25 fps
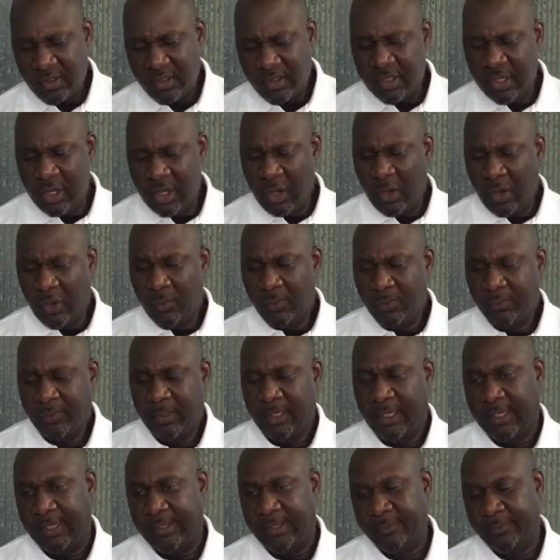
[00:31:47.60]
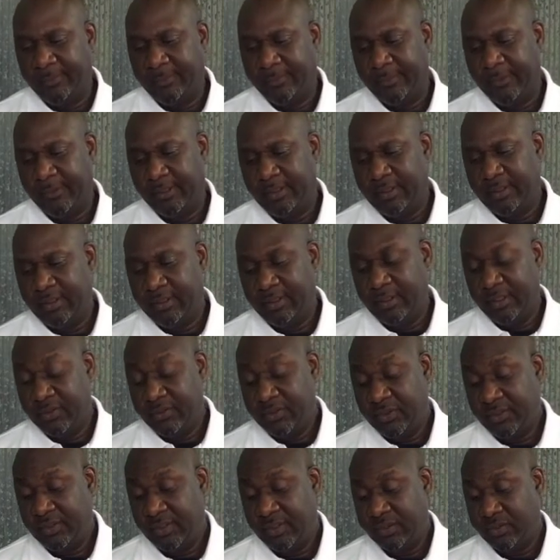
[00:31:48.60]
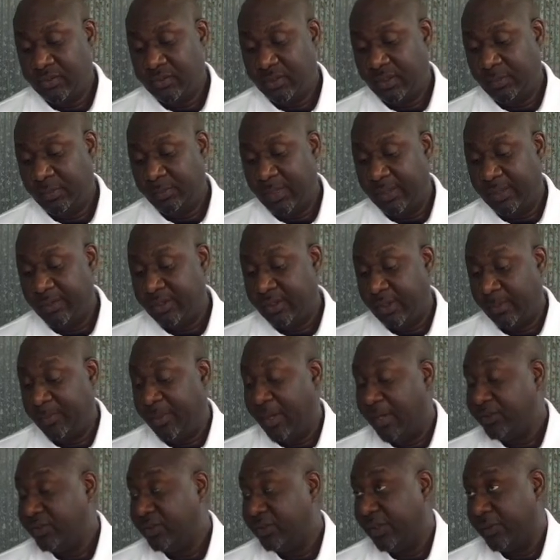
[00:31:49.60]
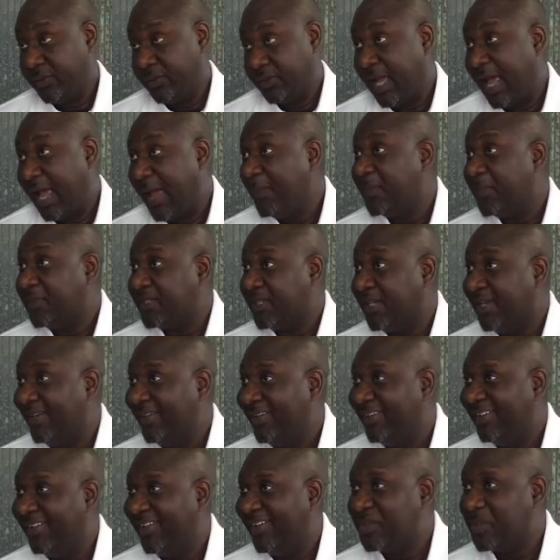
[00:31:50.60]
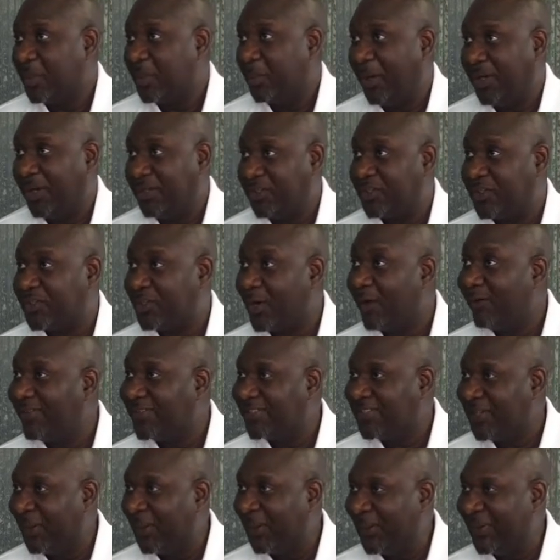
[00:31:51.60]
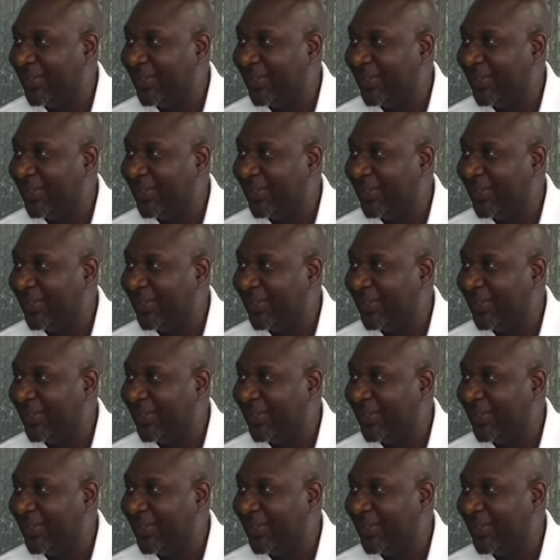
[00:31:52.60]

No, um, it's, it's a, a, bunch. It was opposite. It was a bunch of servitude.